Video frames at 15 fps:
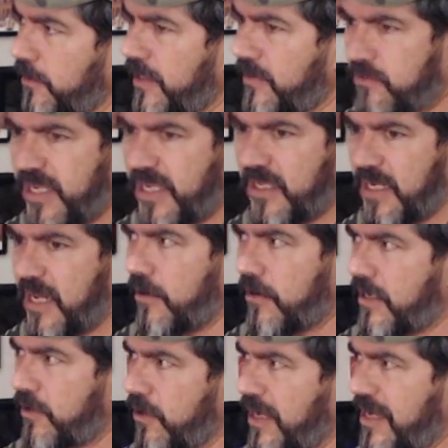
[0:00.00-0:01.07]
and taken out
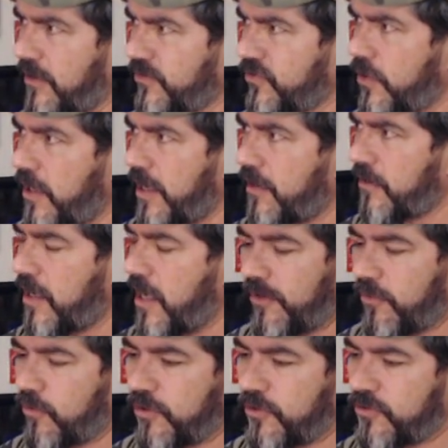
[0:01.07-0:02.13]
at our house. So I
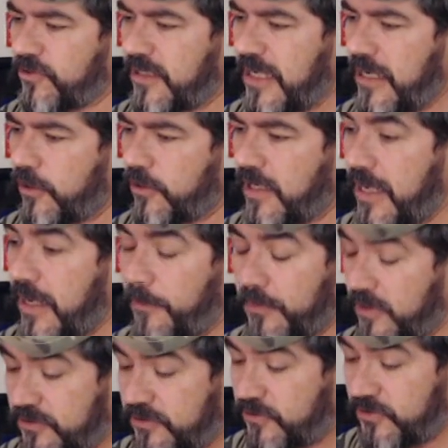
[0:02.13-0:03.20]
don't understand how it could happen.
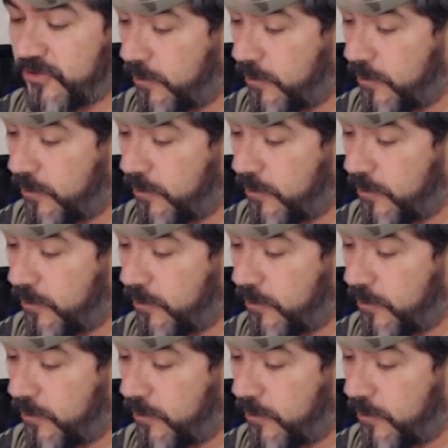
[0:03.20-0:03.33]
But it's just